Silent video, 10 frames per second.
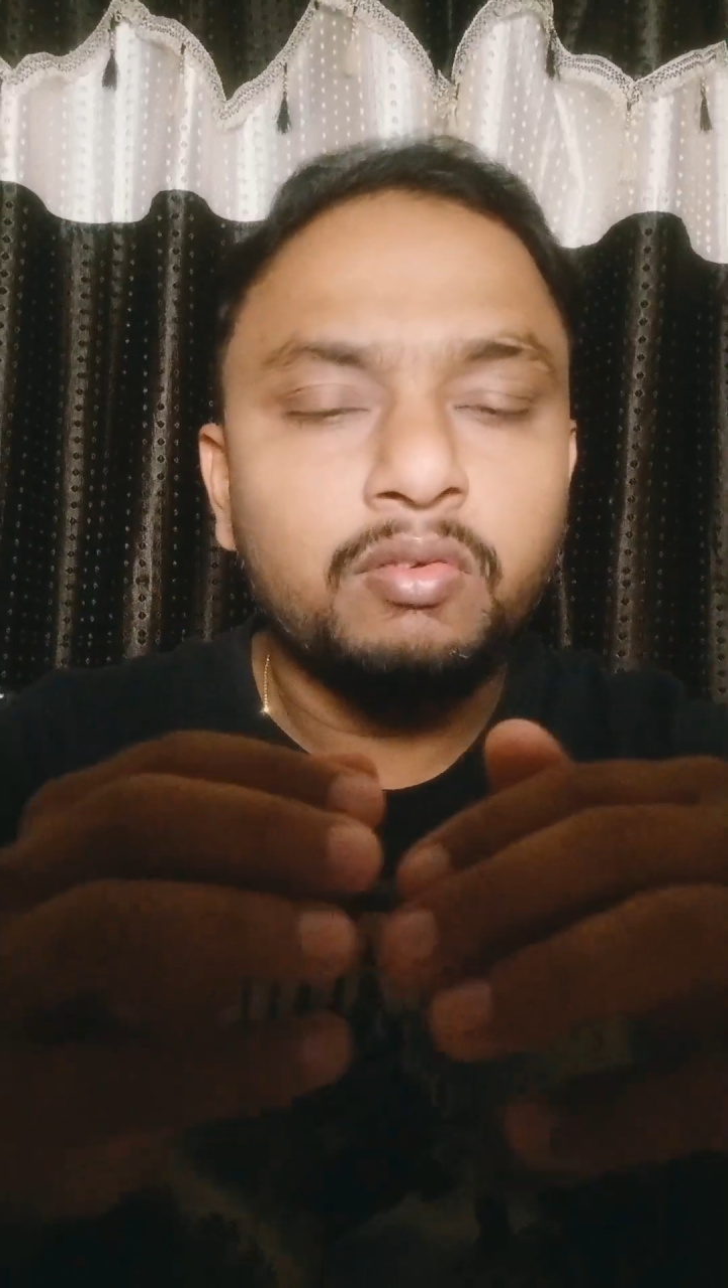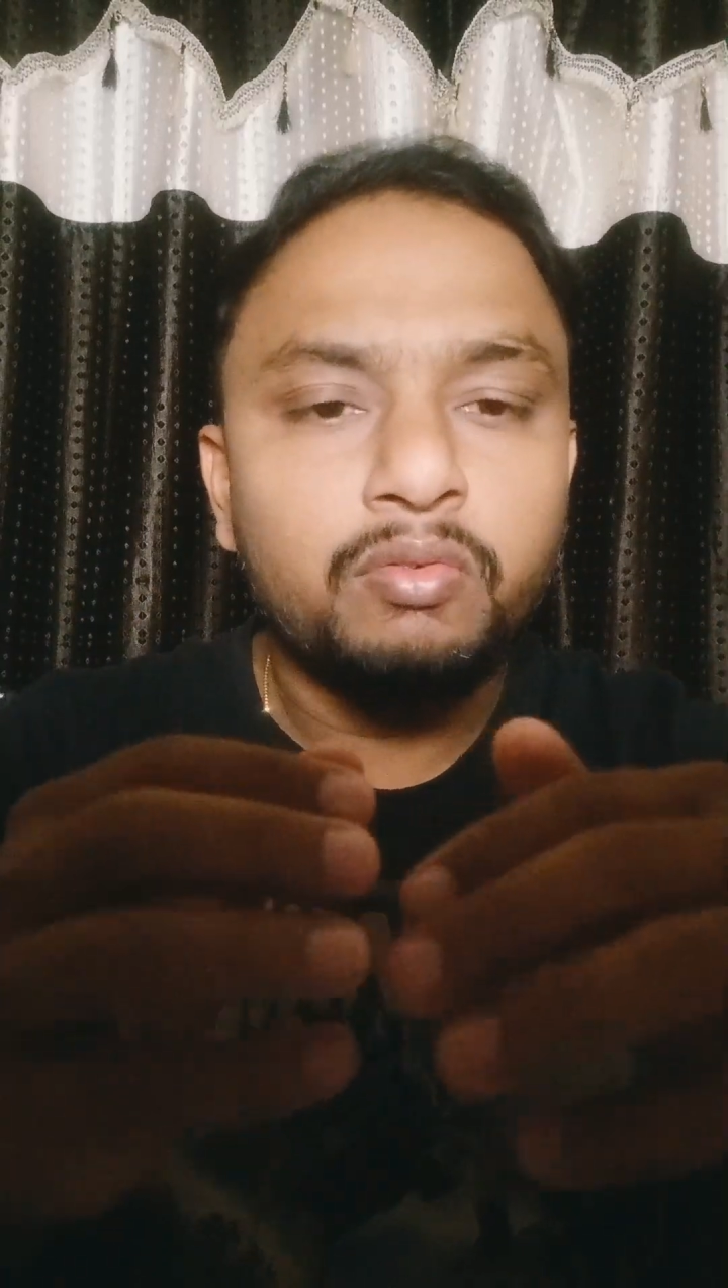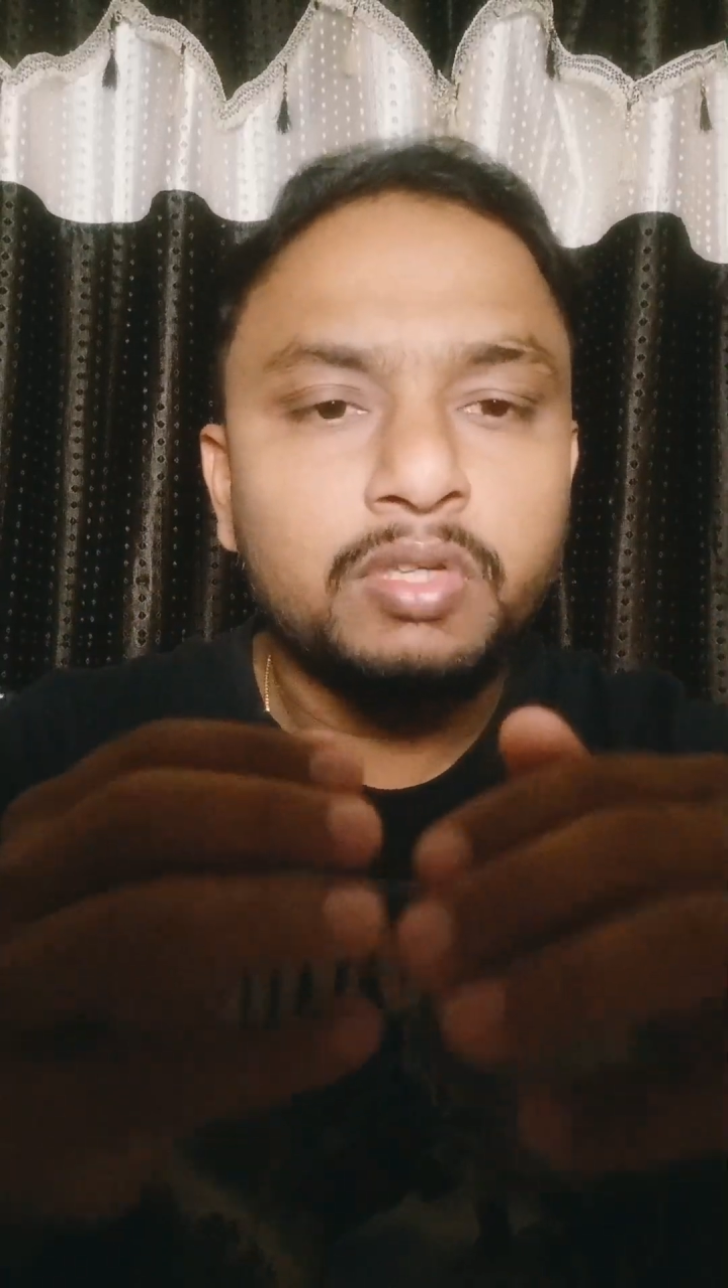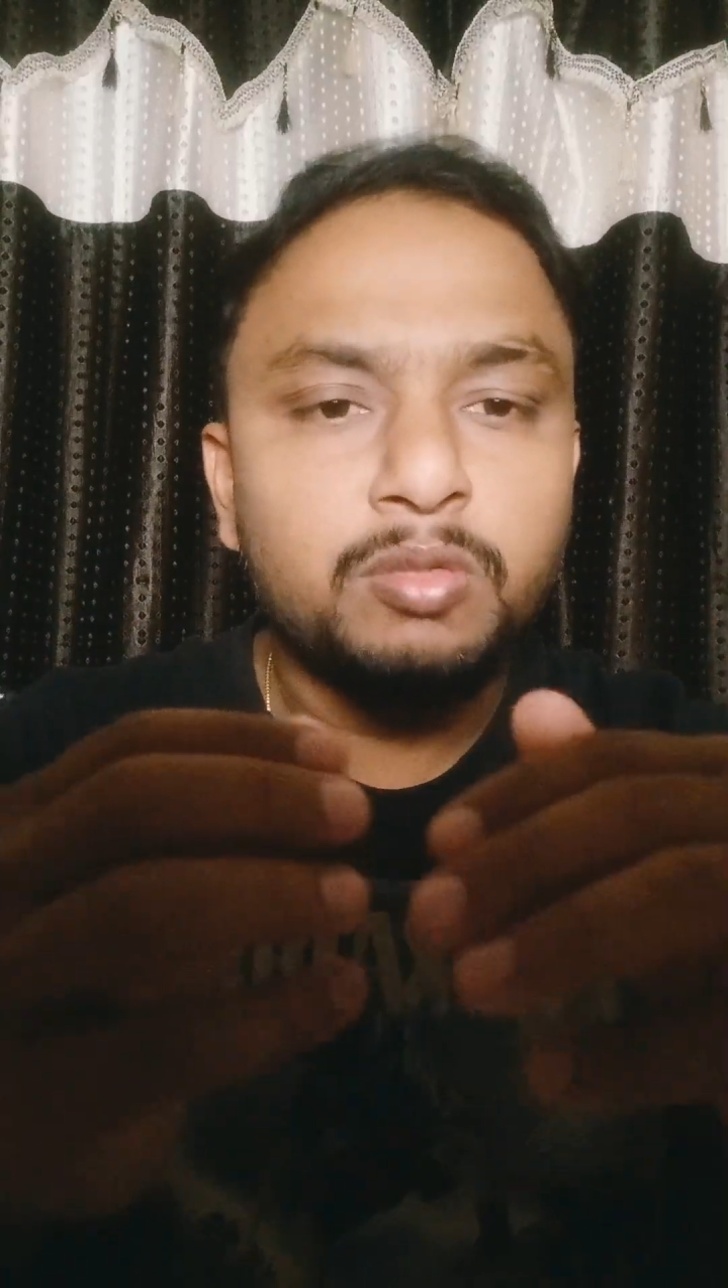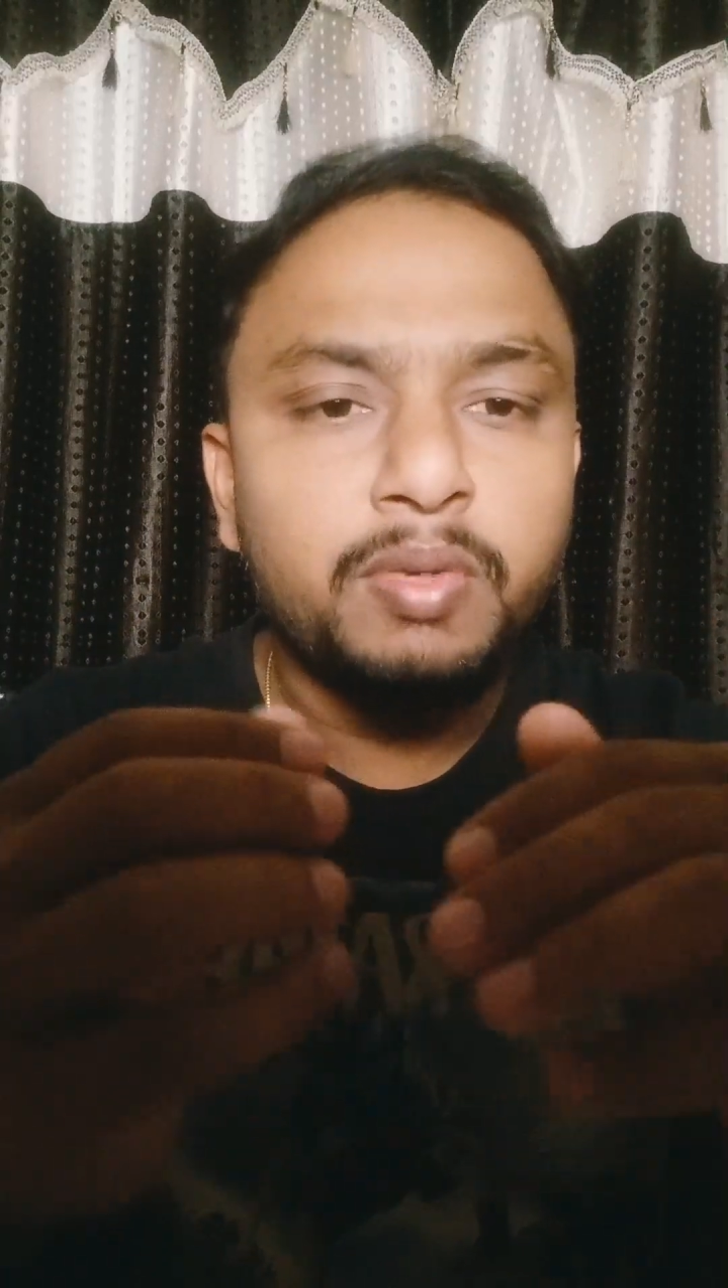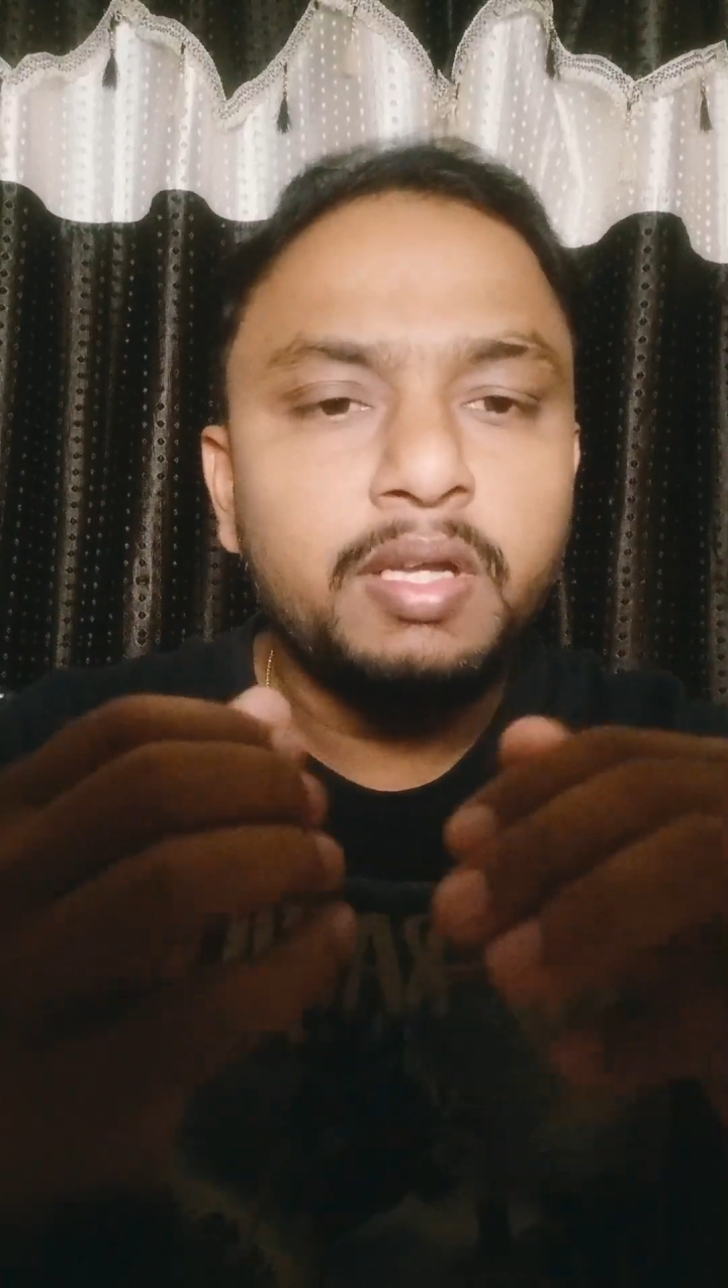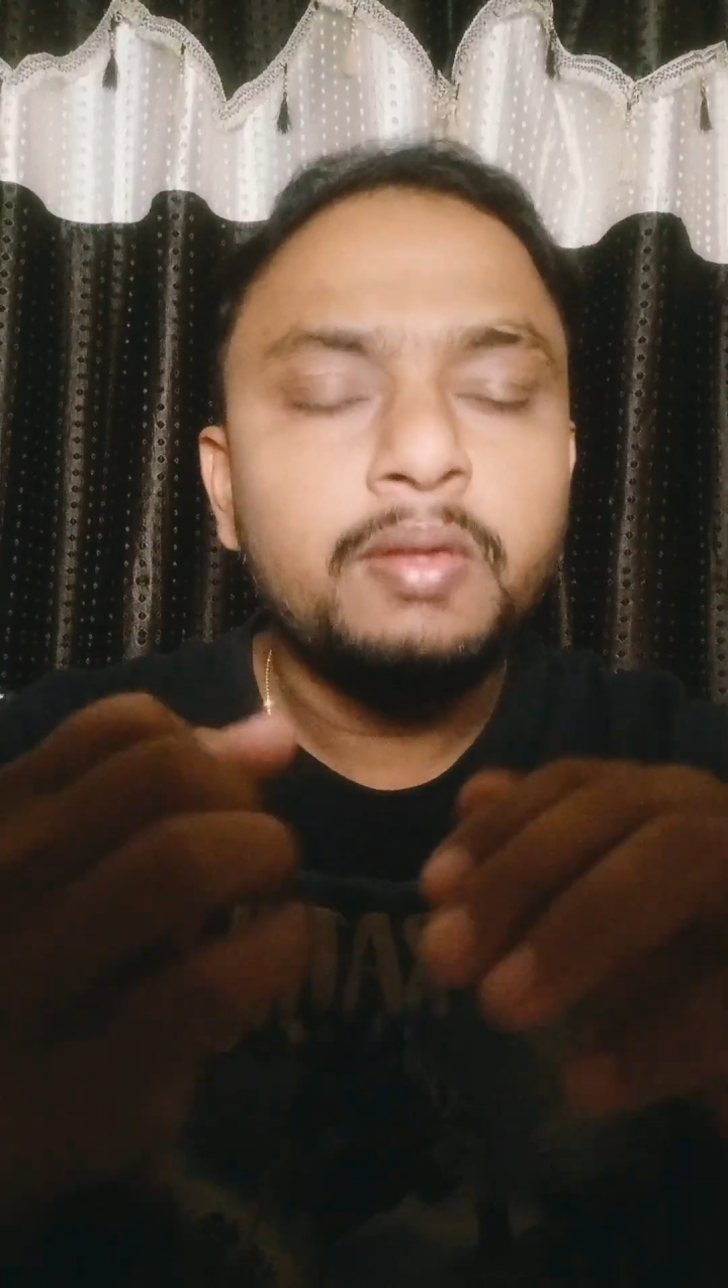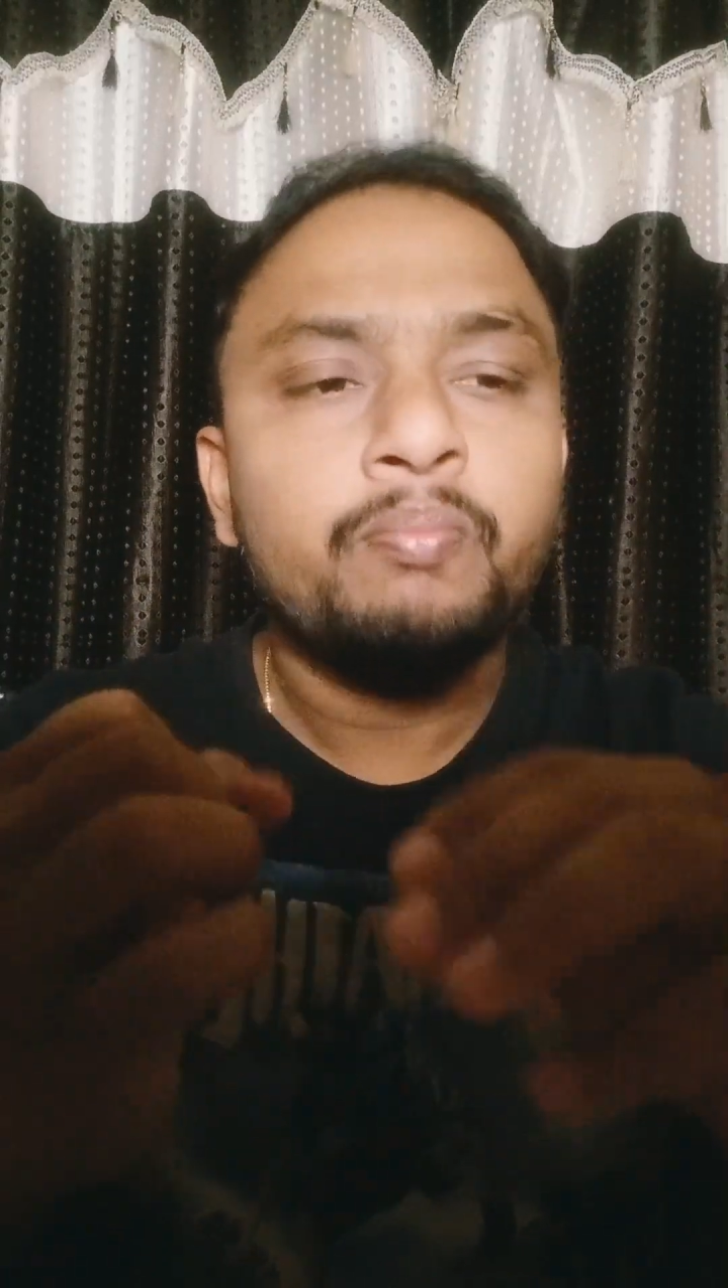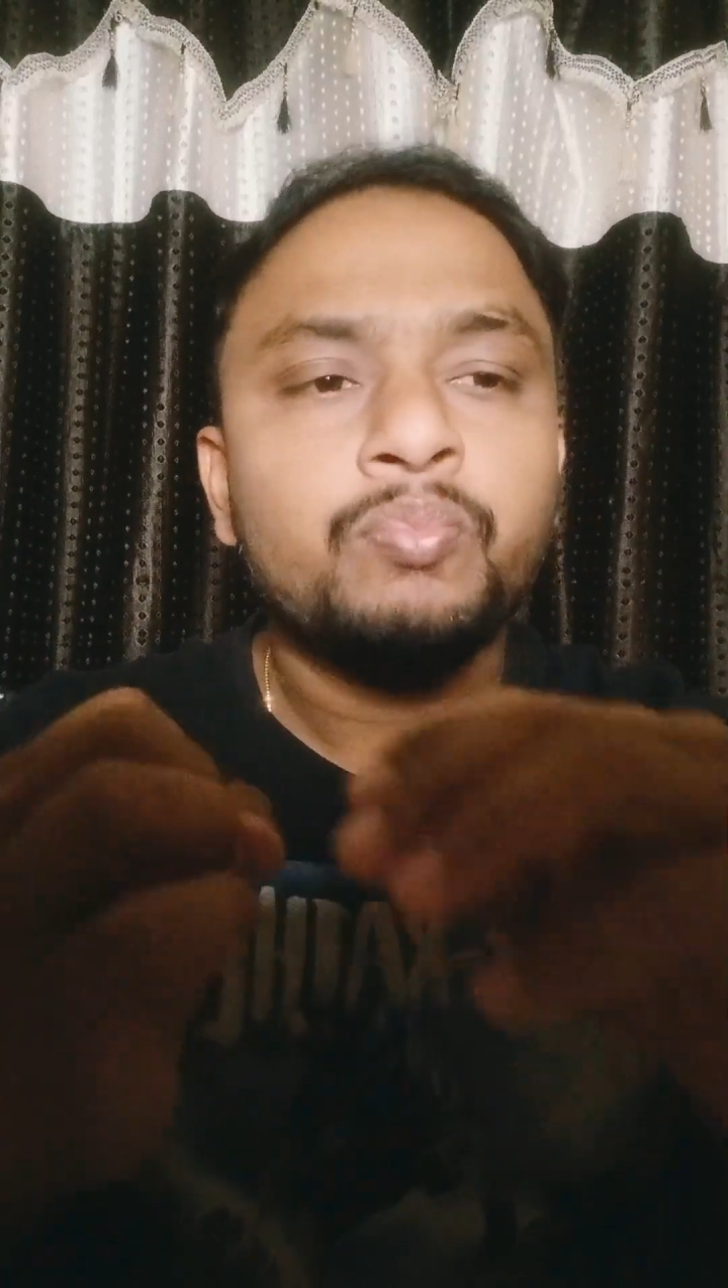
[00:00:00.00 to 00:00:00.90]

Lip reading: now with me.